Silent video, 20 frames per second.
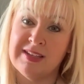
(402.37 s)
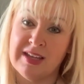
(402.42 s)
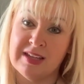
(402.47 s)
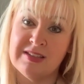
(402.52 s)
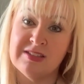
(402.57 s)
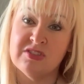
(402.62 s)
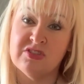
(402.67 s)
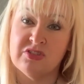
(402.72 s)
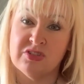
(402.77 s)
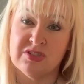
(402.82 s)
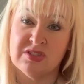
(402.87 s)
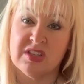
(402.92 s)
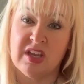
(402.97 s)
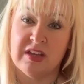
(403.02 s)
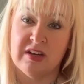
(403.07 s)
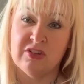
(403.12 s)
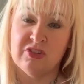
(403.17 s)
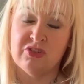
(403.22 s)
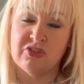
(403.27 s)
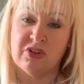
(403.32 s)
does just
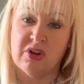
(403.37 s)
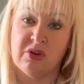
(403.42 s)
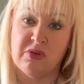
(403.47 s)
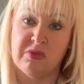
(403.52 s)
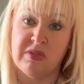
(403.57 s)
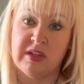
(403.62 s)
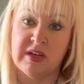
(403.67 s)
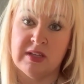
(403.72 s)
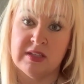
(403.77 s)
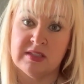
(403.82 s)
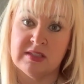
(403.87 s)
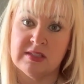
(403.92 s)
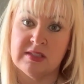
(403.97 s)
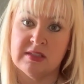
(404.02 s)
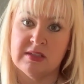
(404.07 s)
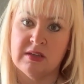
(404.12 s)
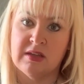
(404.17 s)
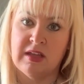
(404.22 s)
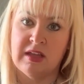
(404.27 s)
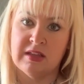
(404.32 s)
kind of show that
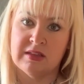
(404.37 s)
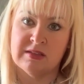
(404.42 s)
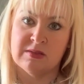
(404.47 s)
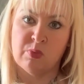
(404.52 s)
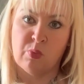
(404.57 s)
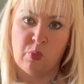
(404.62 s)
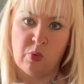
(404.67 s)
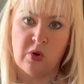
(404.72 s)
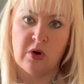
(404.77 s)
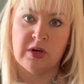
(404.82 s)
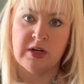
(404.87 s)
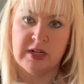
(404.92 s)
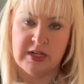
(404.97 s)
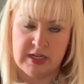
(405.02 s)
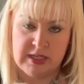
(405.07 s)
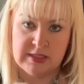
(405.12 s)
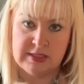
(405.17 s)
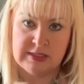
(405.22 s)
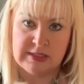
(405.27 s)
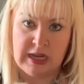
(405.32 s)
it's worn and
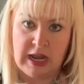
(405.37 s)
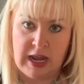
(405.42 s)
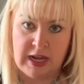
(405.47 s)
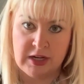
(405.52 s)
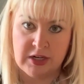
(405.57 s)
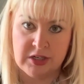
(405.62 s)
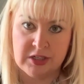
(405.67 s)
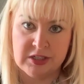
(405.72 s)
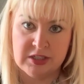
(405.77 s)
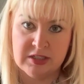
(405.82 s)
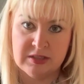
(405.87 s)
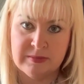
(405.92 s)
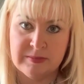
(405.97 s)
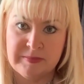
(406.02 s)
it's tired.